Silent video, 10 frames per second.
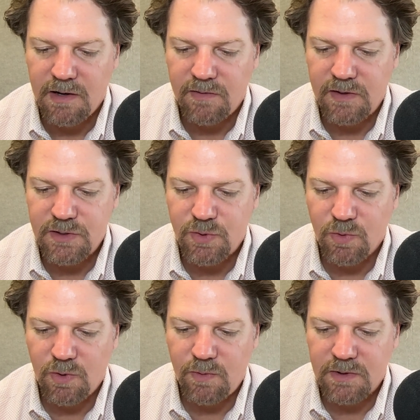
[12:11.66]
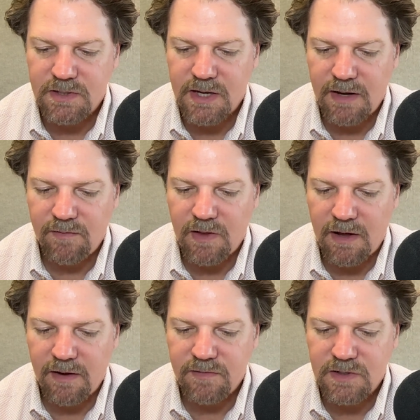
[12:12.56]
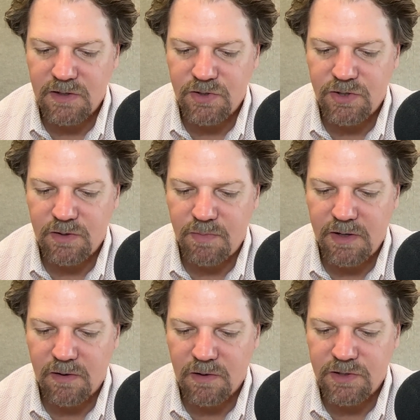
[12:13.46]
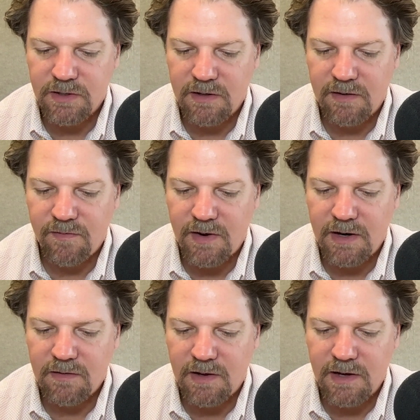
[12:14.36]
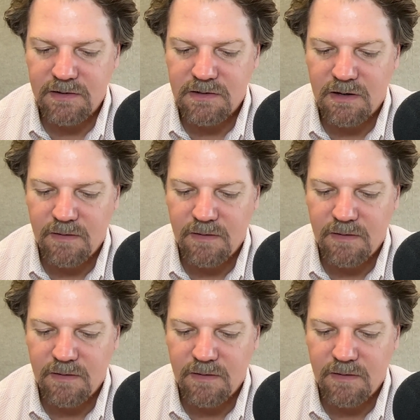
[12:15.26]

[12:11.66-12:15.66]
This rule will save lives and should be urgently finalized.